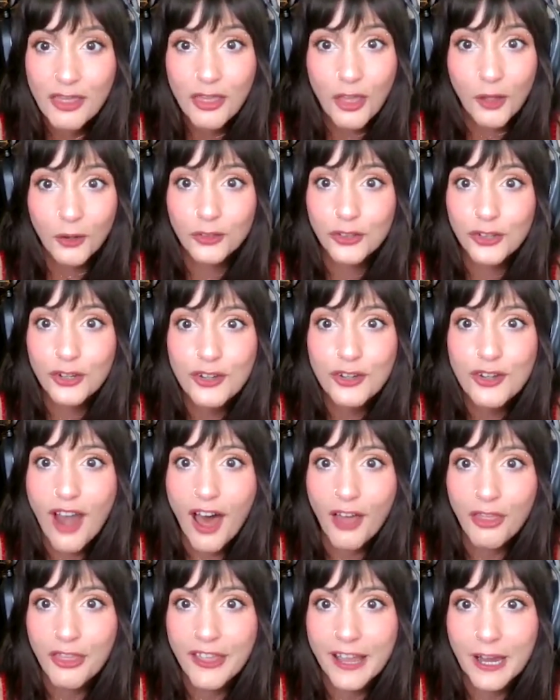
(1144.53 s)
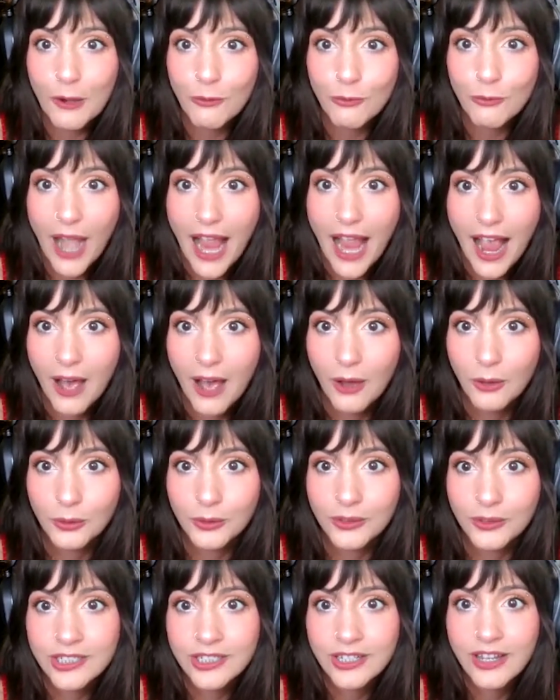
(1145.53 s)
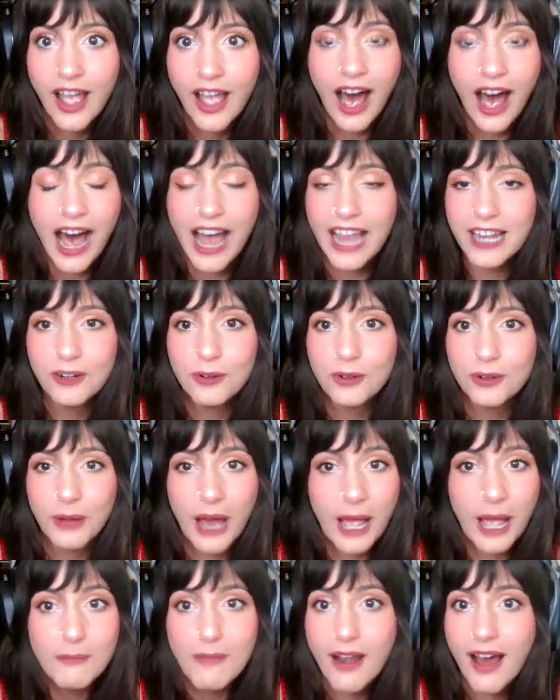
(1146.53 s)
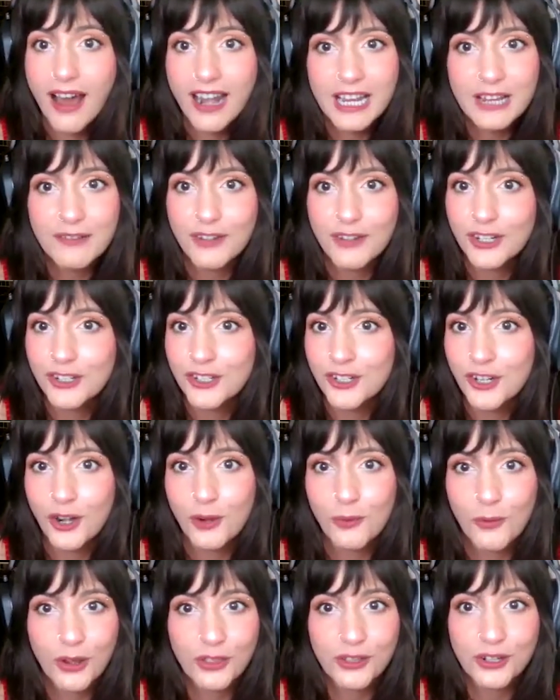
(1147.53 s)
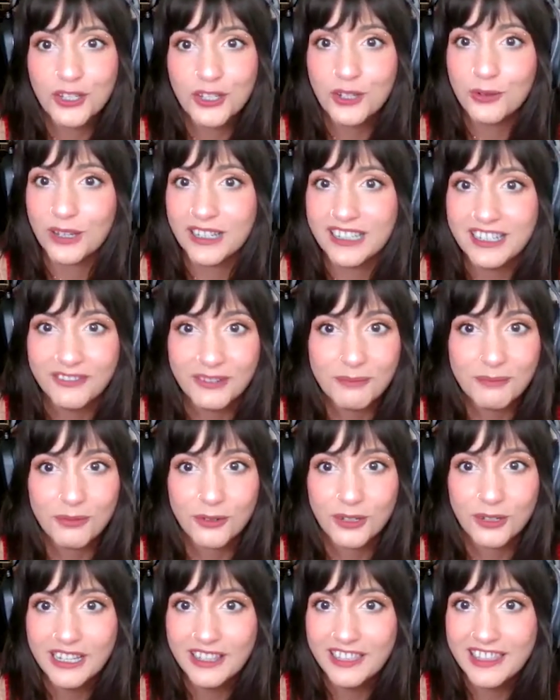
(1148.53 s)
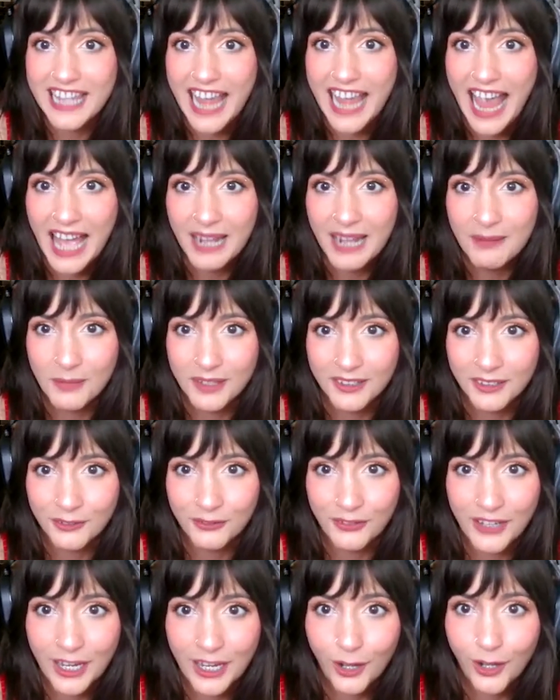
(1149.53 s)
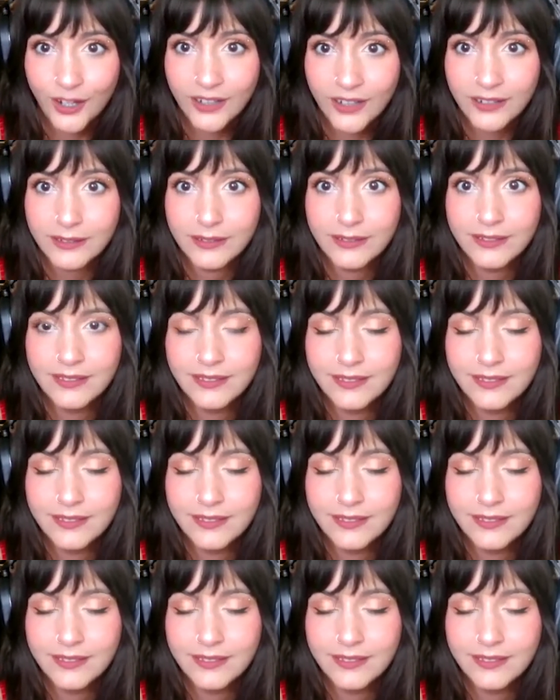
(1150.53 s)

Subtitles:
There's nothing around. I'm not even sure whether you can even breathe the atmosphere.